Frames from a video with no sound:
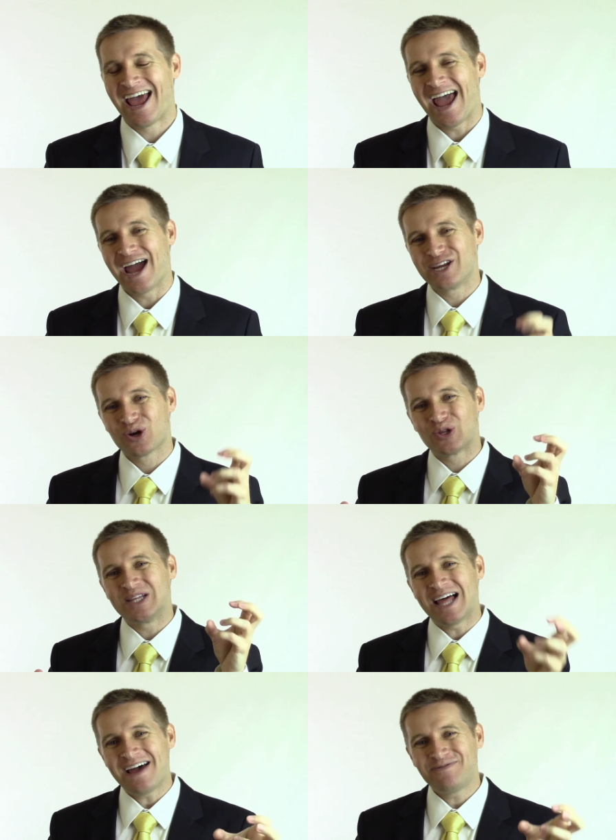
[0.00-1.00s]
and you're
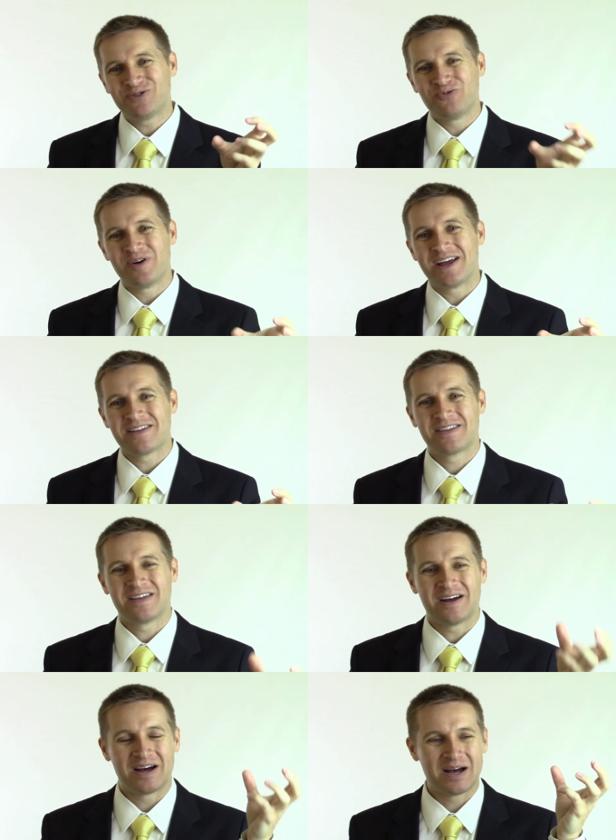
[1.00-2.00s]
left
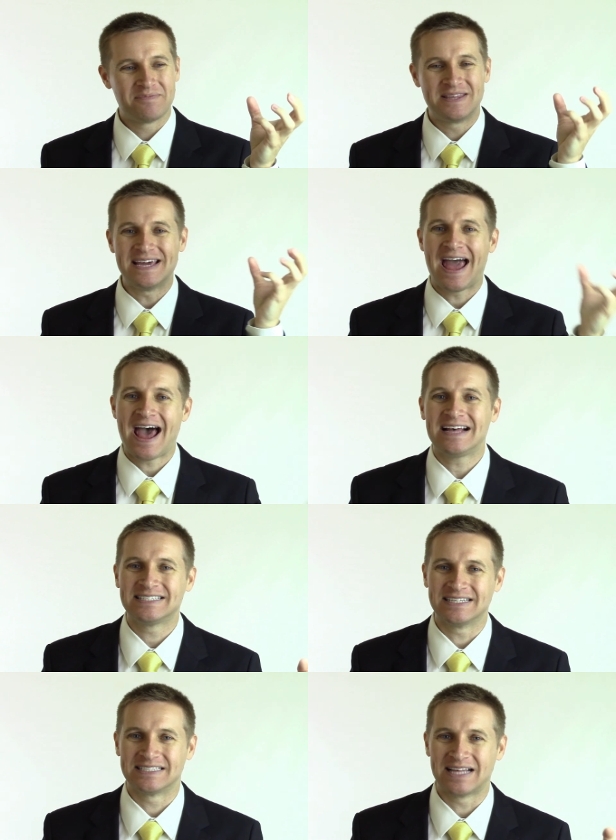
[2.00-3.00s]
with um, the
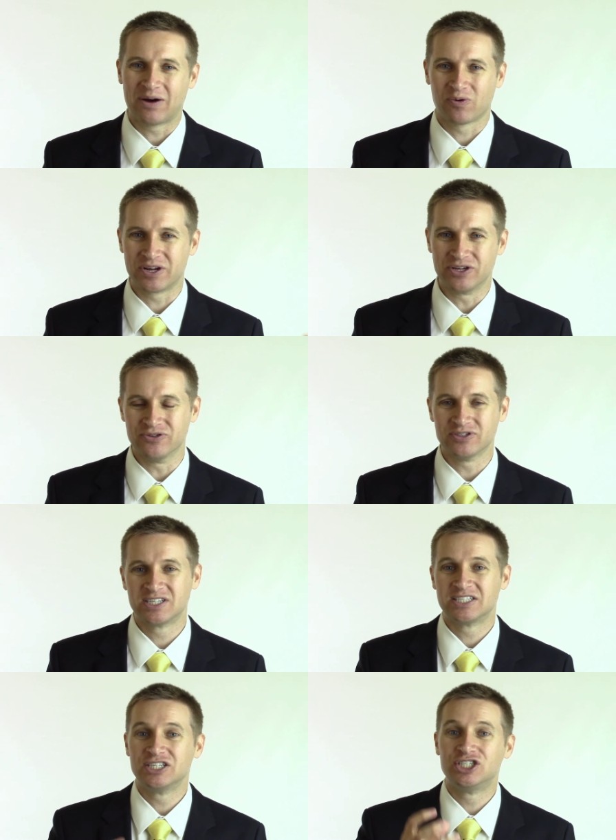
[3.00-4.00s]
assets that were
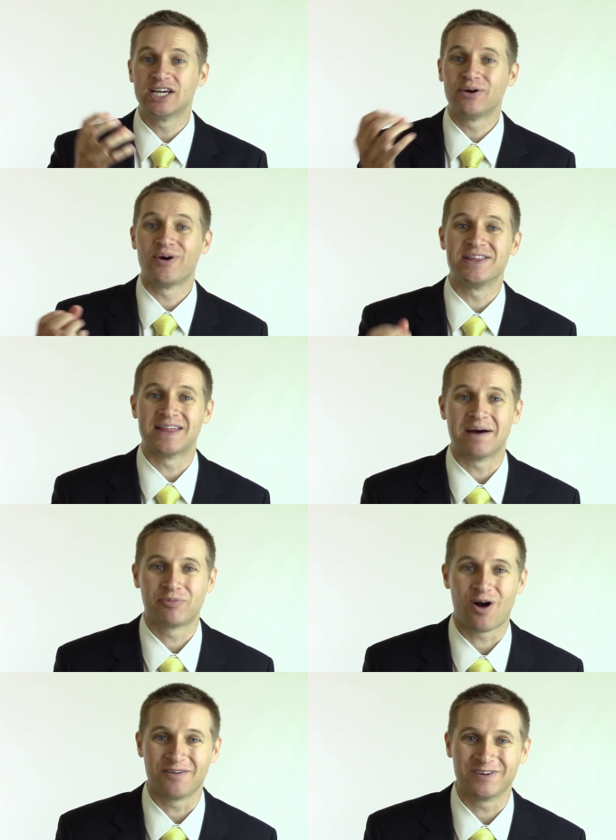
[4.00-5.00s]
used to generate
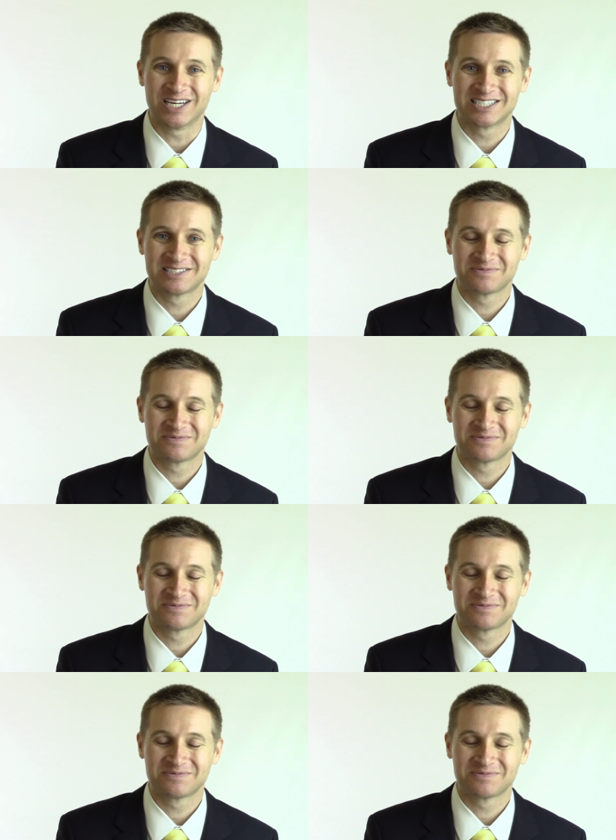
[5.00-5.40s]
that profit.